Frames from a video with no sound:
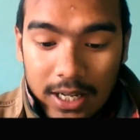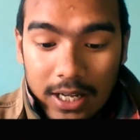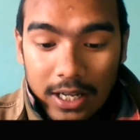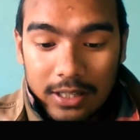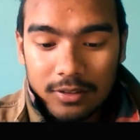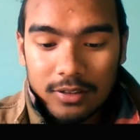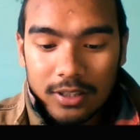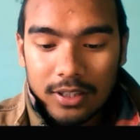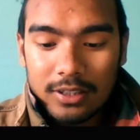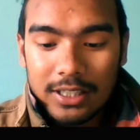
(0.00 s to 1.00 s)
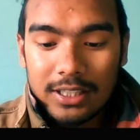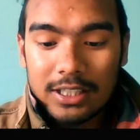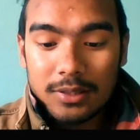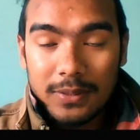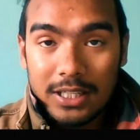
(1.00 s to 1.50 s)
And another thing
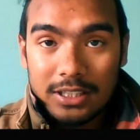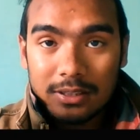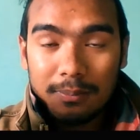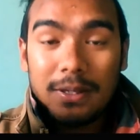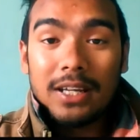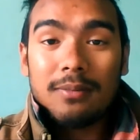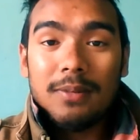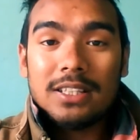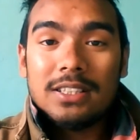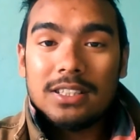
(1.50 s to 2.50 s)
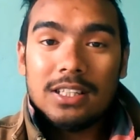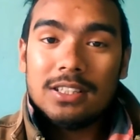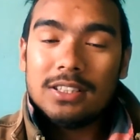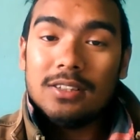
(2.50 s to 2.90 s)
is fake messages in